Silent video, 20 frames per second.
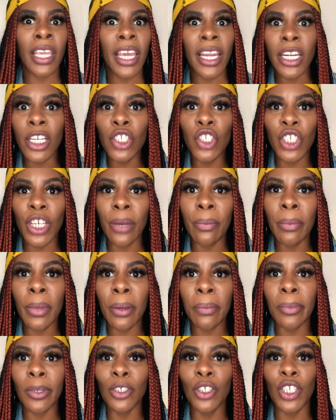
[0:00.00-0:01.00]
Get a gym
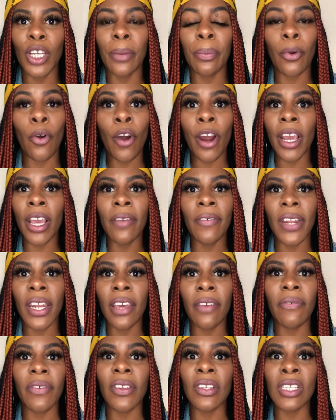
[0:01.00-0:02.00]
membership, or even
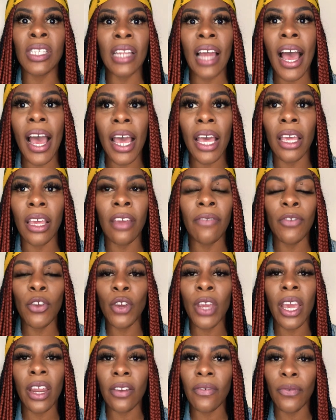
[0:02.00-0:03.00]
if it's not, if you
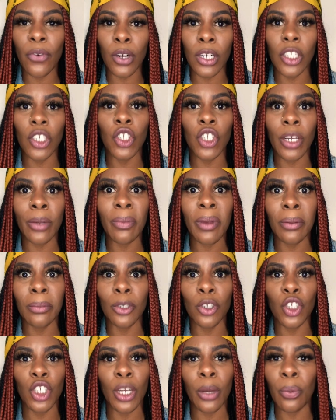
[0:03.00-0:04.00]
can't afford a gym
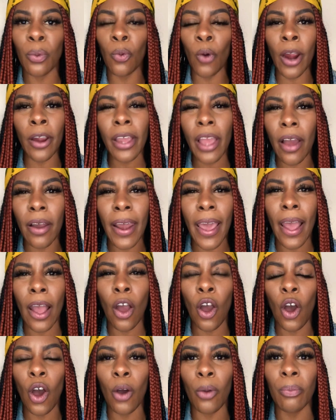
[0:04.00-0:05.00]
membership, work out at
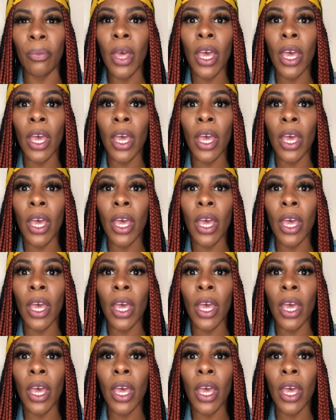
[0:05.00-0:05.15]
home.